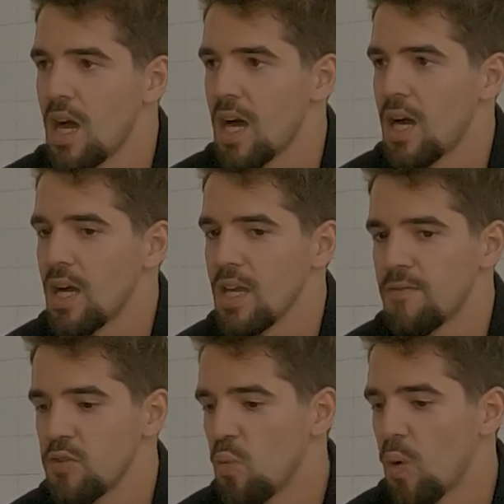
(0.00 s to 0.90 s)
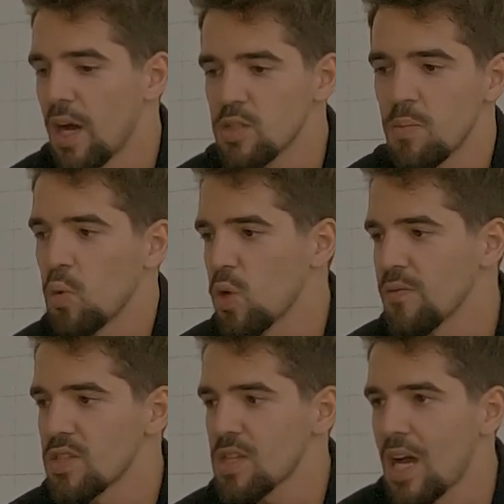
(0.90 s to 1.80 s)
If you want more
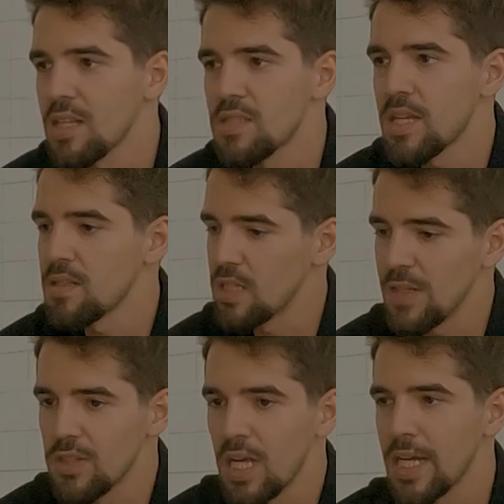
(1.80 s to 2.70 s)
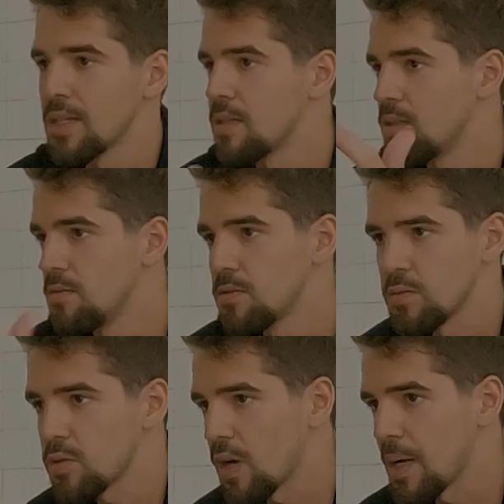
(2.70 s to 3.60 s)
of this content, leave a like,
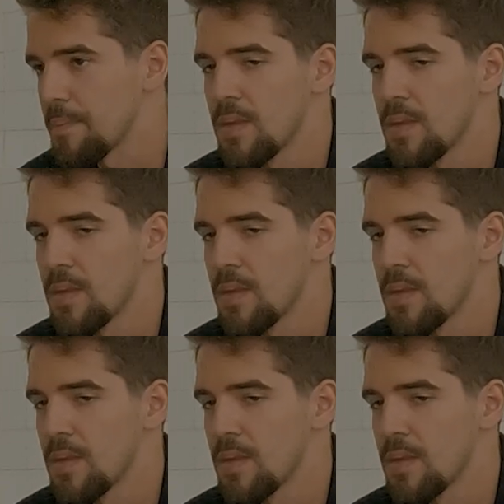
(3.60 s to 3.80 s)
subscribe.